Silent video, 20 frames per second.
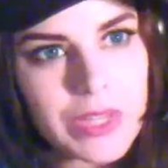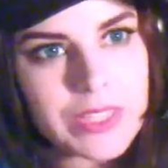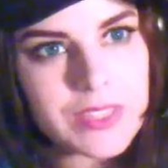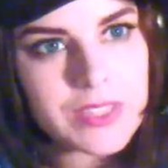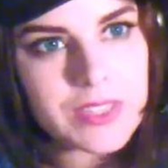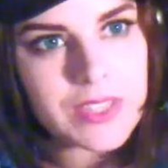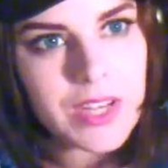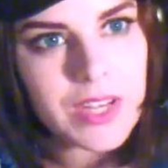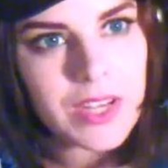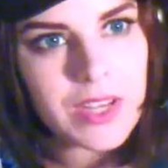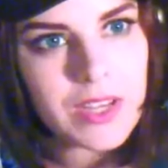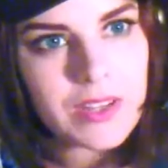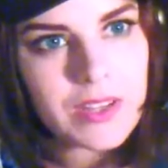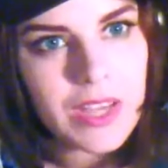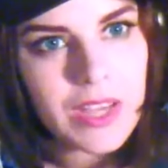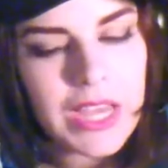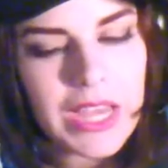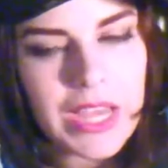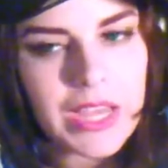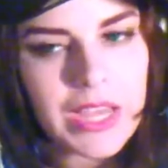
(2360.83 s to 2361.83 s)
on
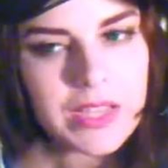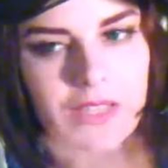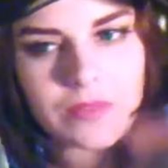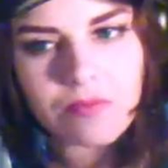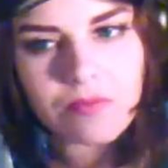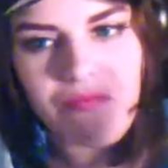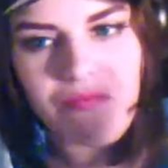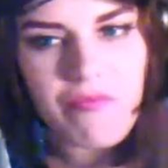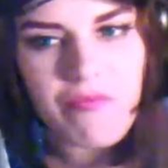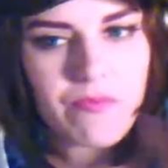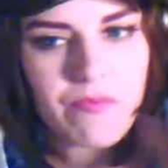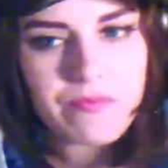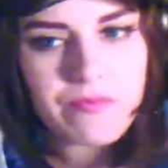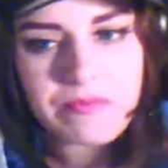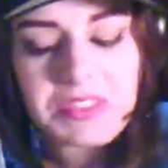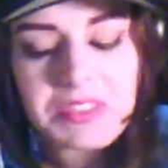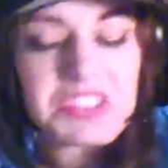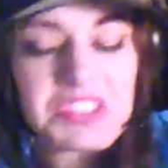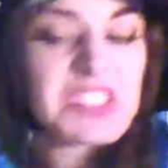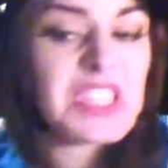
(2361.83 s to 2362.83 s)
Wednesday at,
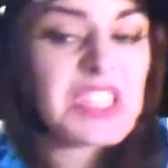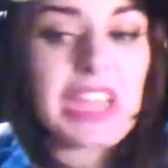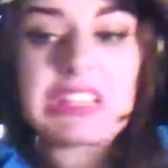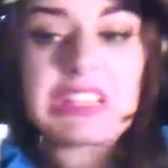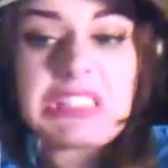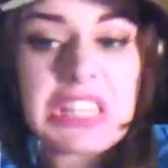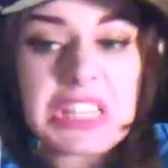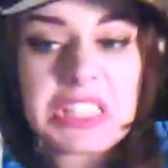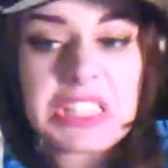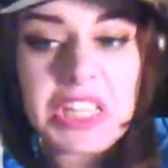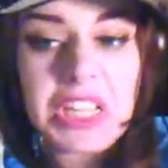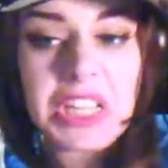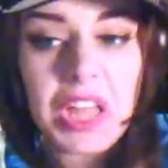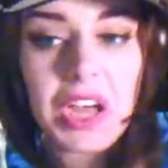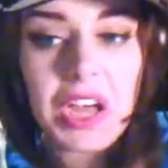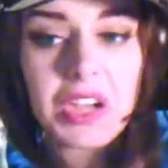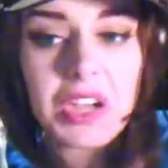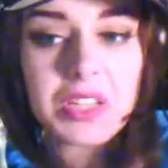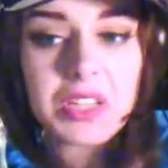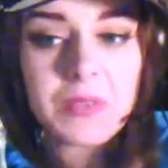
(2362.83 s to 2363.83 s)
say,
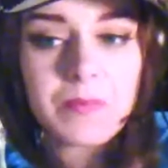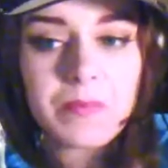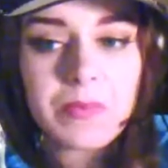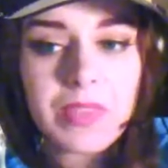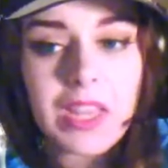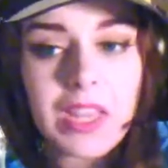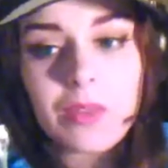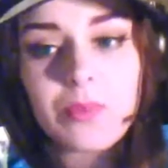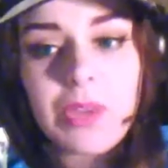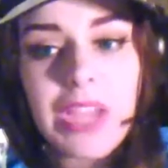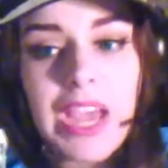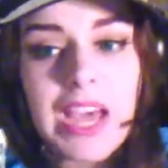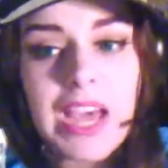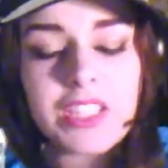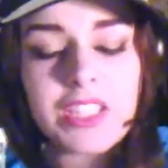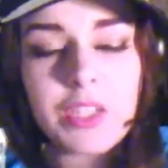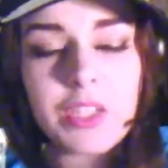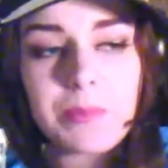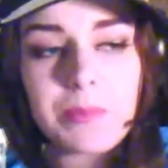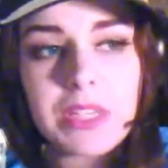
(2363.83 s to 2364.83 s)
6 o'clock,
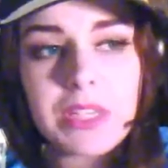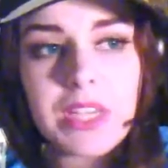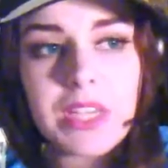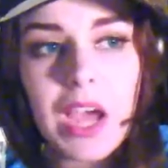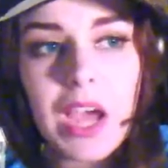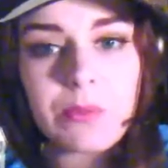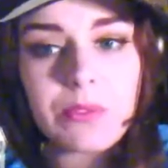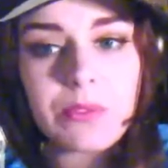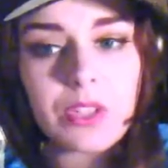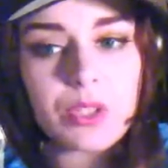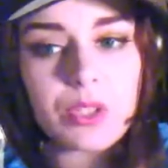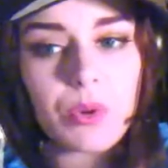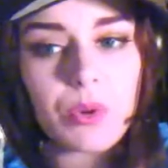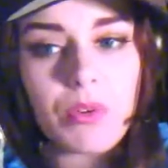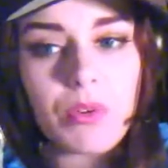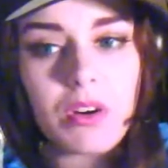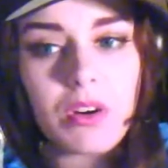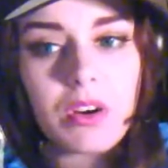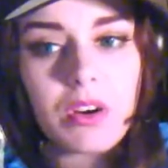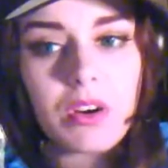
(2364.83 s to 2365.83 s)
and we had to be out
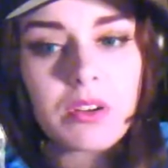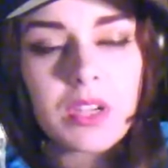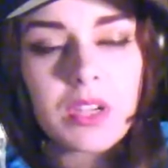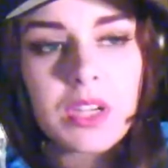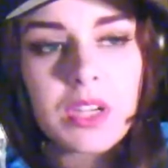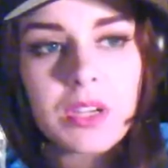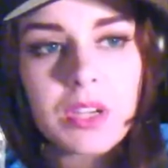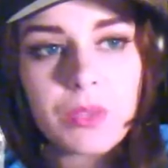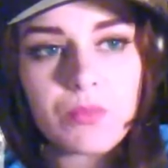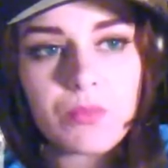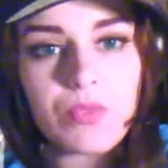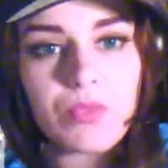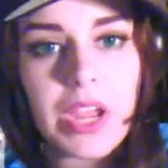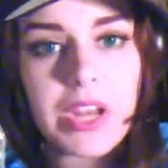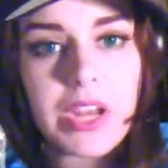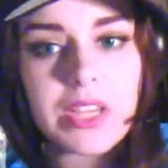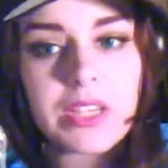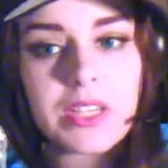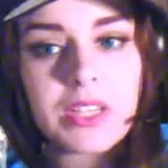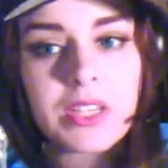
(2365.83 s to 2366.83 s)
the door
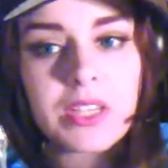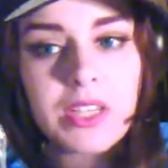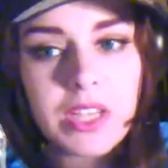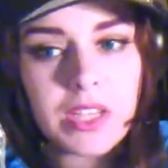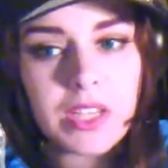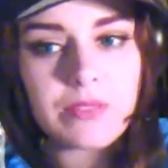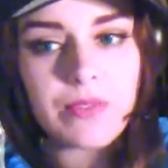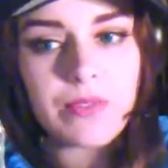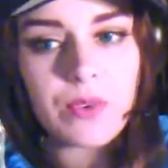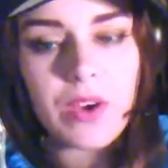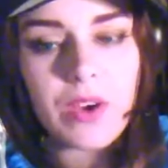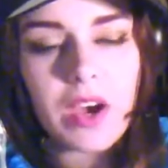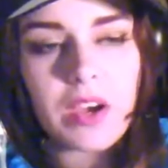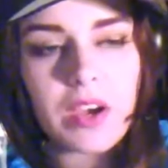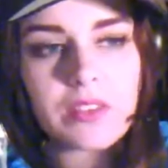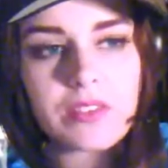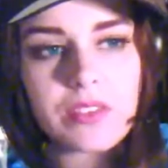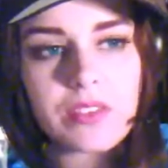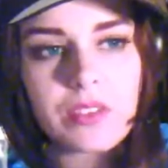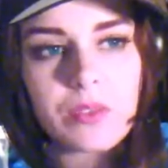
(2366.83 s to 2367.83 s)
and ready in full
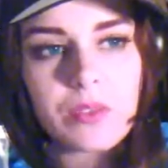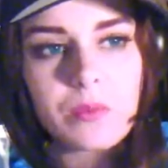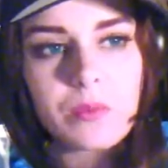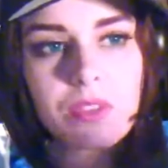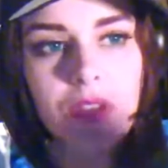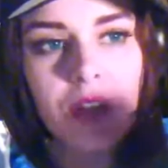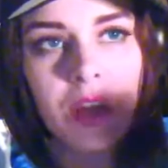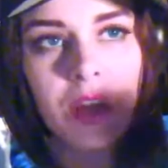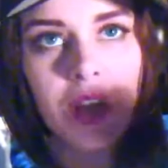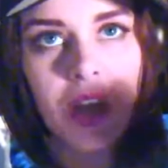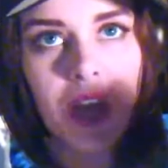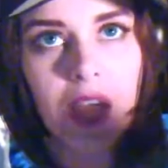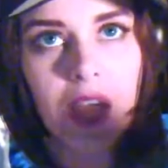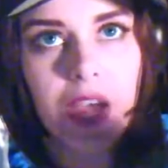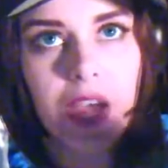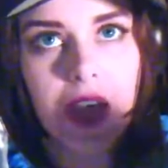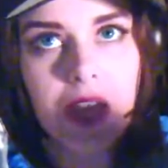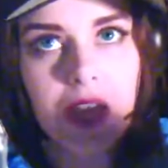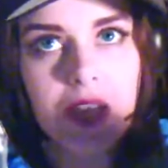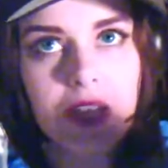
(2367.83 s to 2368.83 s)
costumes
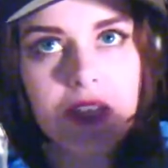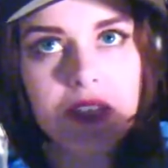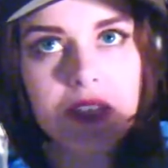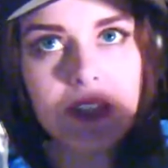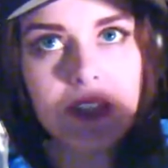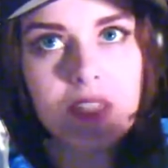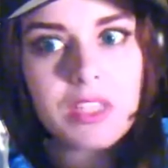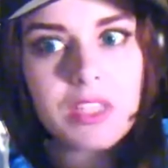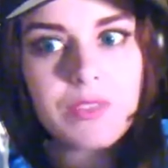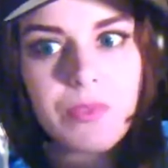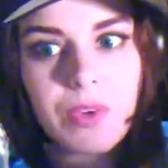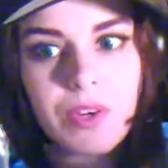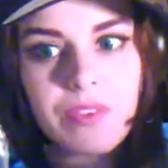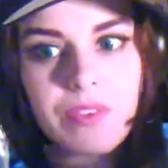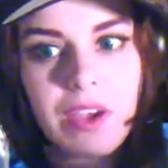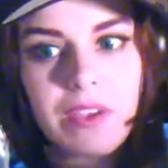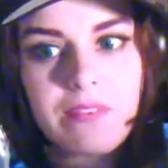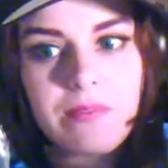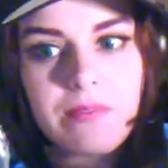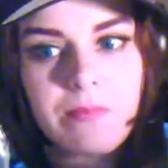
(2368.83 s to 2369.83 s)
at
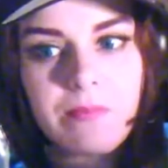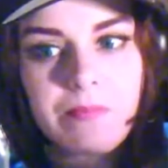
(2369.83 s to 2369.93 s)
6:45.